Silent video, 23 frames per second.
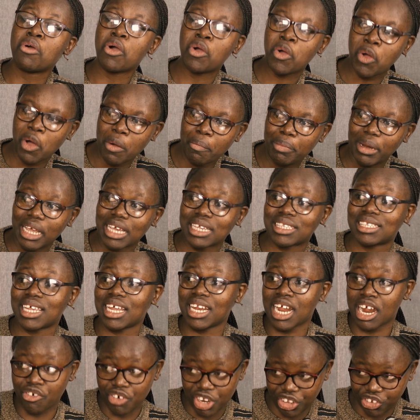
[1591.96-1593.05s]
more complex
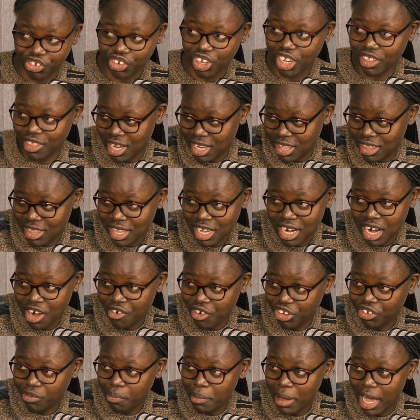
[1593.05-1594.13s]
than a rich
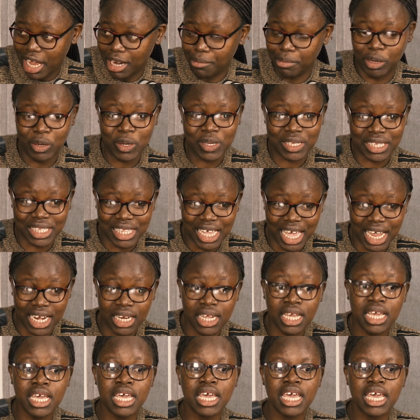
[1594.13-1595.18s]
man, because then